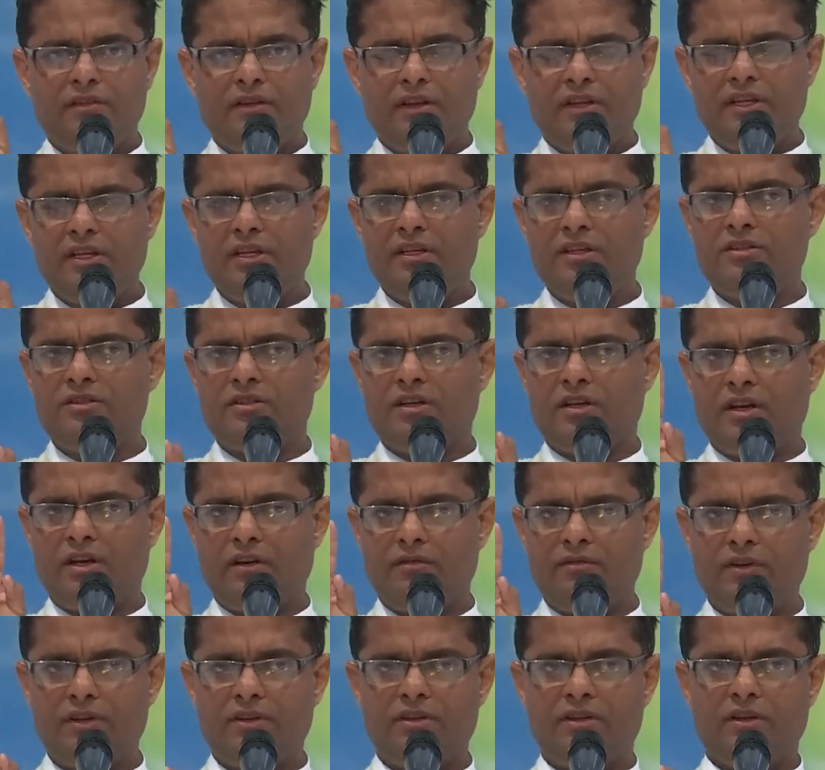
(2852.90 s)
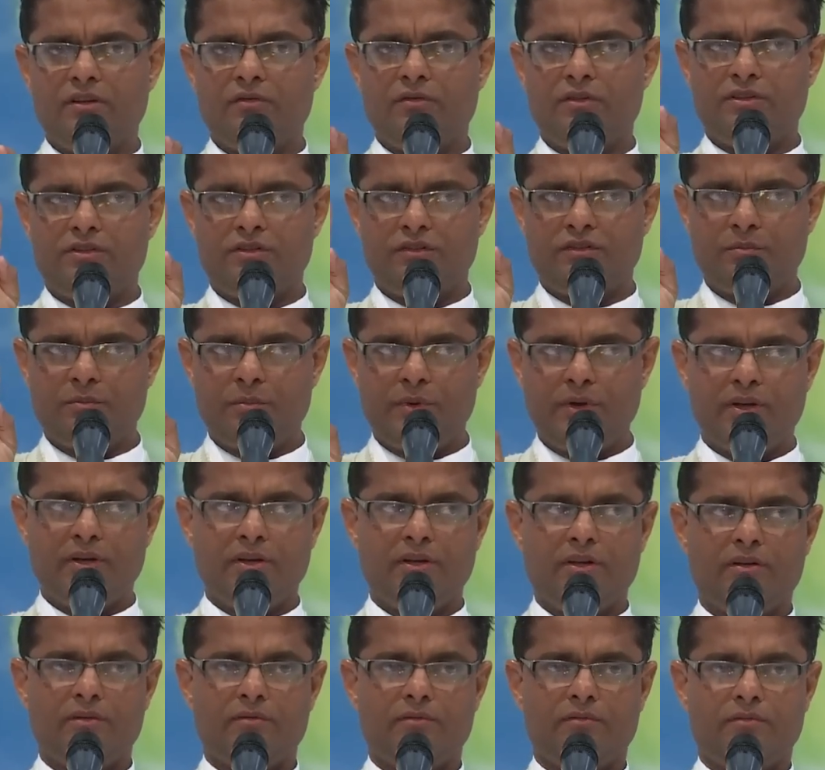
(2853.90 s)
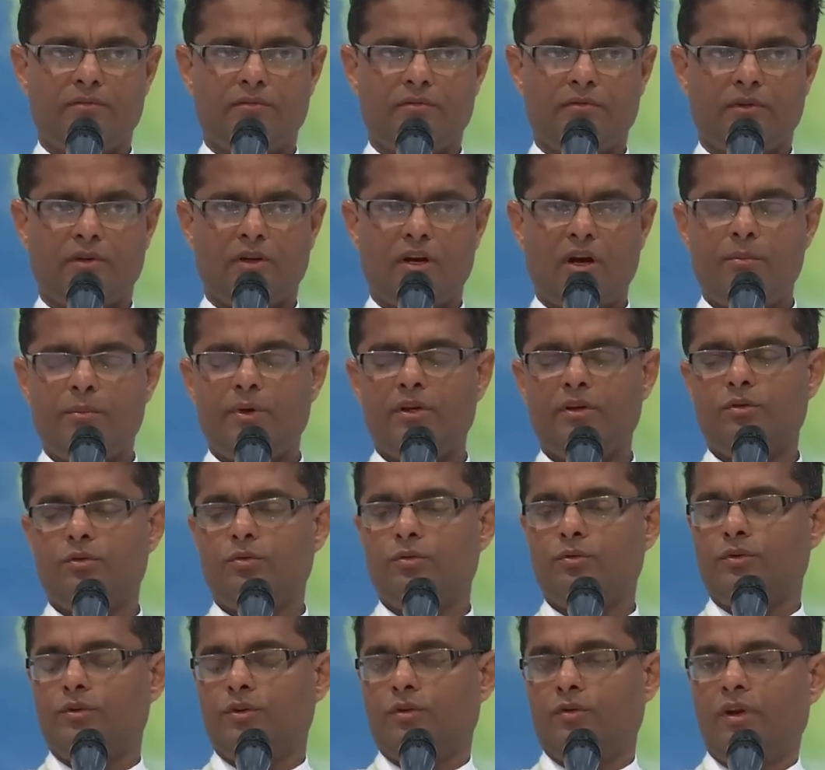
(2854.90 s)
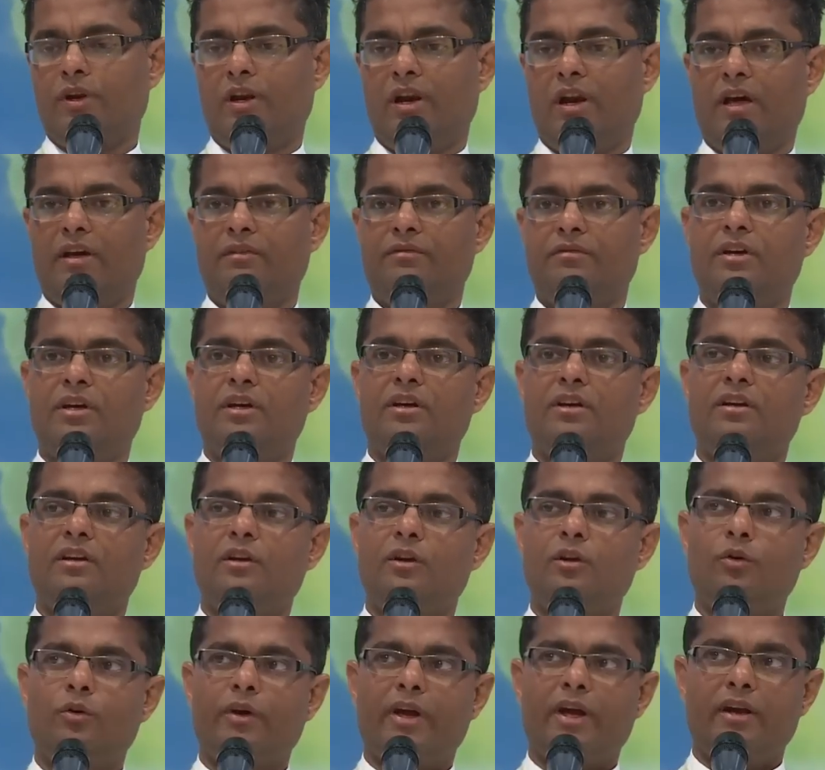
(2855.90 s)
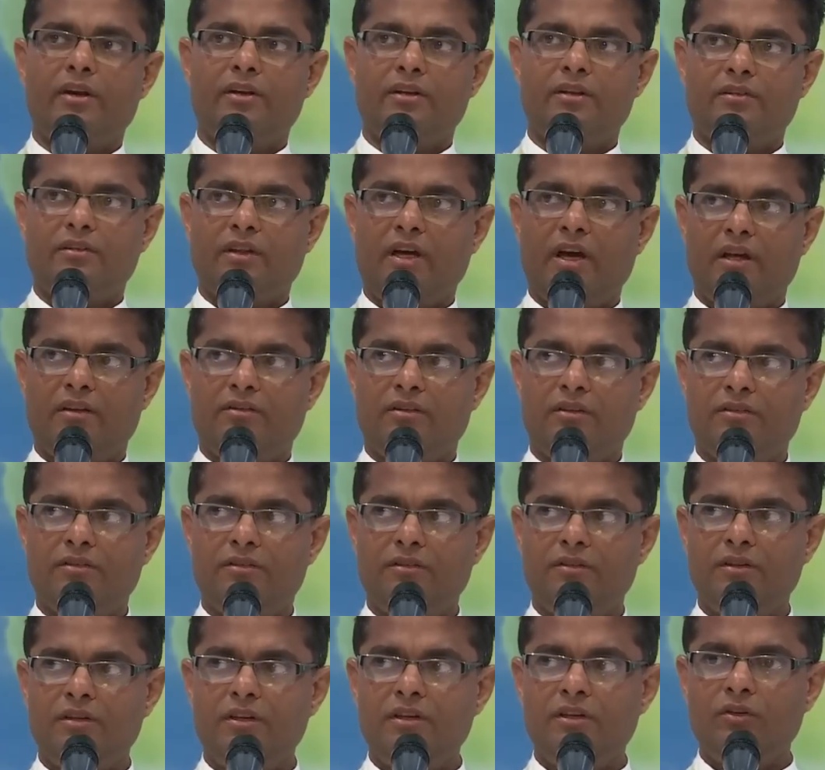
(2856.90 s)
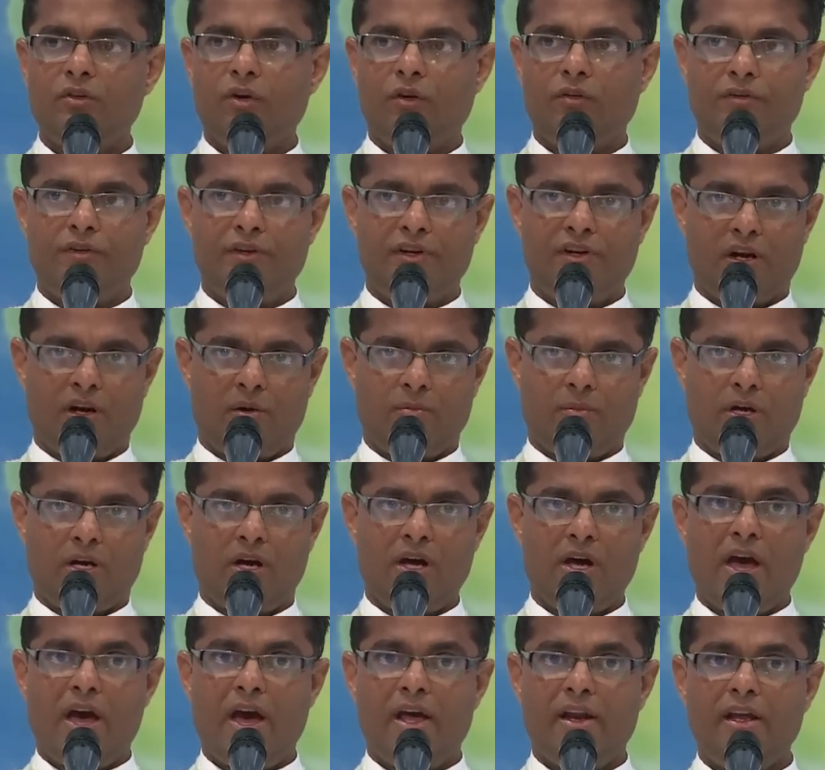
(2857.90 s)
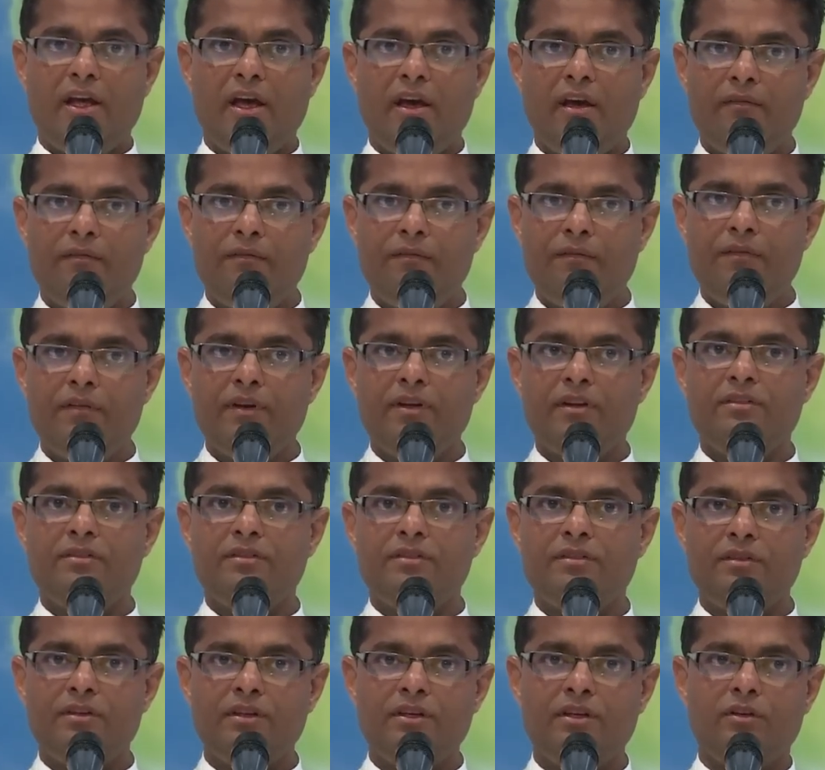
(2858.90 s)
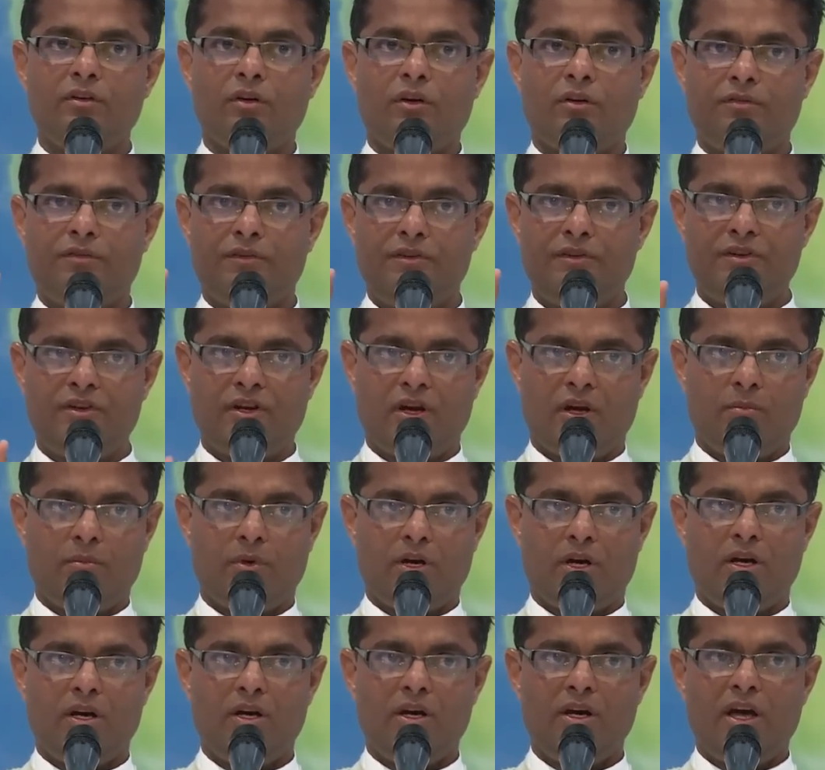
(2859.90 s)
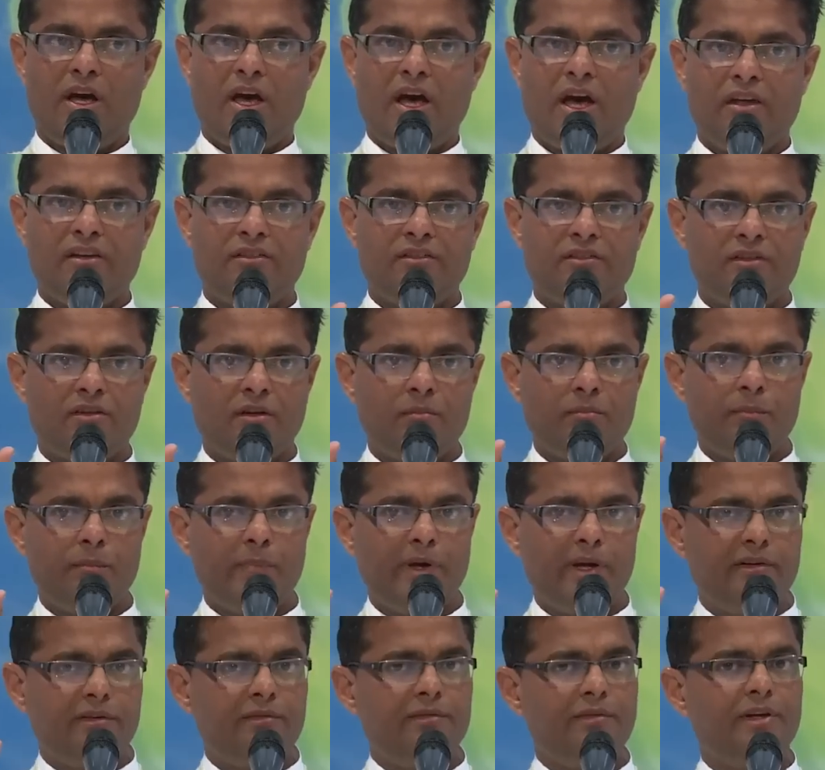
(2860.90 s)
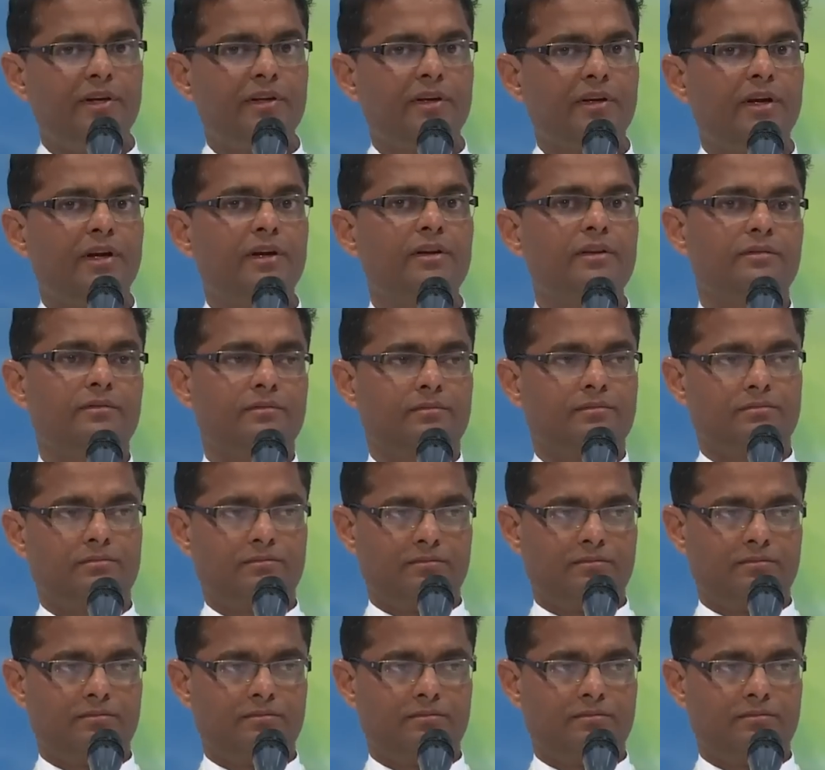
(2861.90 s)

each and everything which is coming to your life, look at it as a scene of drama, and every scene of drama has some benefit hidden.